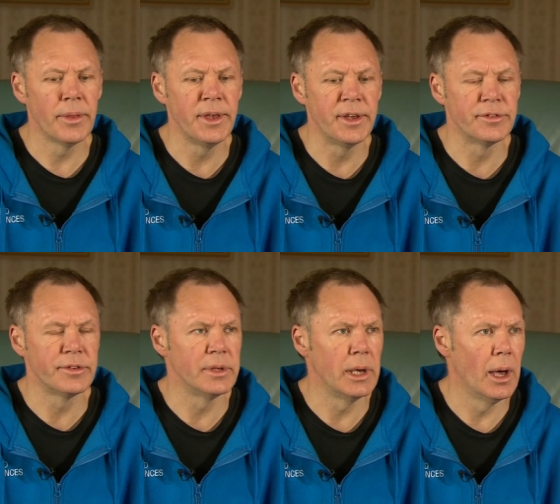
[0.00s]
I think
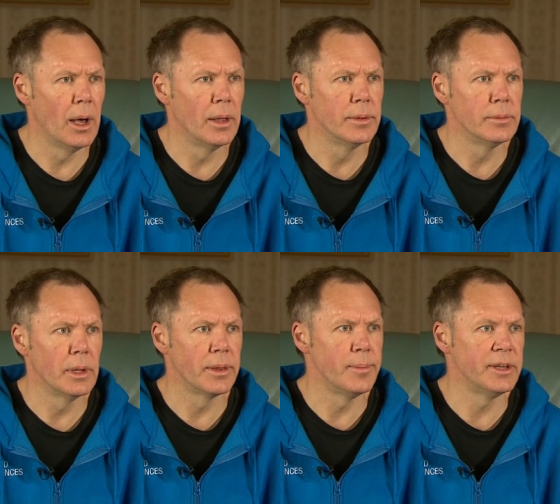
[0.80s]
it's the
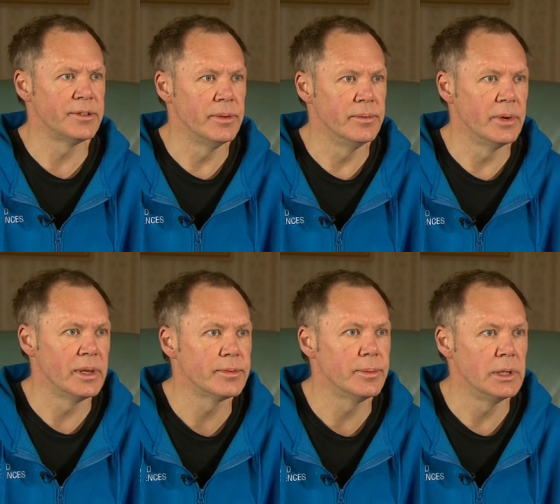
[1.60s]
best
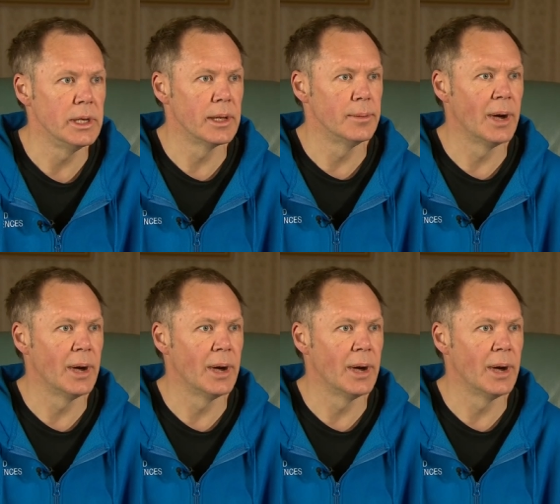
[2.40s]
investment you can